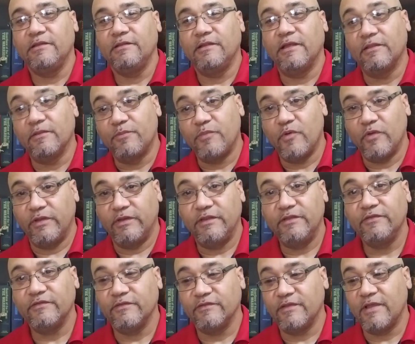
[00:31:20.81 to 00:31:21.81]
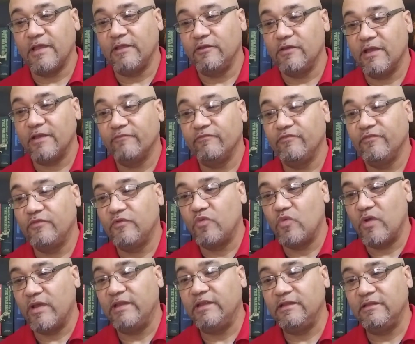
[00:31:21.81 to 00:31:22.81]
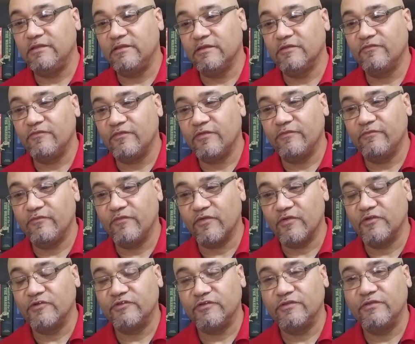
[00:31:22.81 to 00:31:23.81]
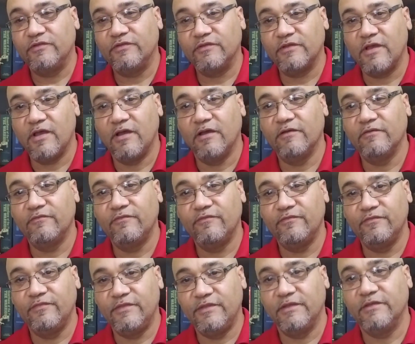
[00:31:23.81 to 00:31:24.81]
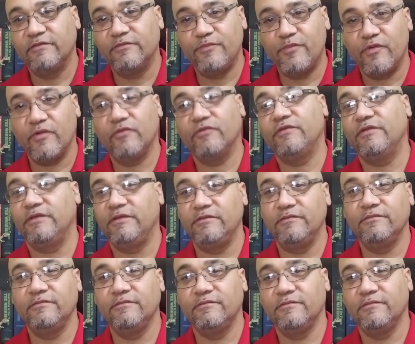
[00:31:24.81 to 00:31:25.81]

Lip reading: Now the point is that you have 20 different versions of this protein,